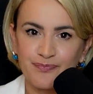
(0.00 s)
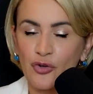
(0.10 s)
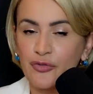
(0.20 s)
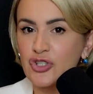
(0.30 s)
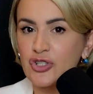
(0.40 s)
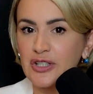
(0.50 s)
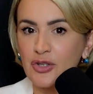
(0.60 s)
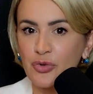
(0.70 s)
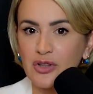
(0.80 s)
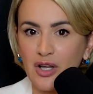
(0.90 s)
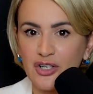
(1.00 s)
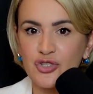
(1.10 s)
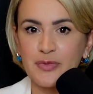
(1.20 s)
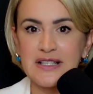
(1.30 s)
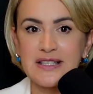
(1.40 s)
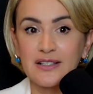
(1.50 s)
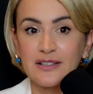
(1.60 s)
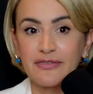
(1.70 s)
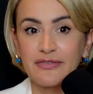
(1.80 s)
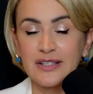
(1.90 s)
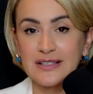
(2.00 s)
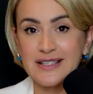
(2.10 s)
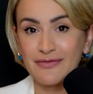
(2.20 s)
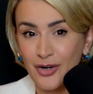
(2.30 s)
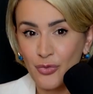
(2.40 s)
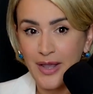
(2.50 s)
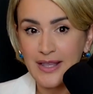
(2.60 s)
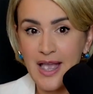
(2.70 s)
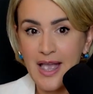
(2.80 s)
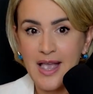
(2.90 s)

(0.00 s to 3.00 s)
Official EU enlargement still feels far away,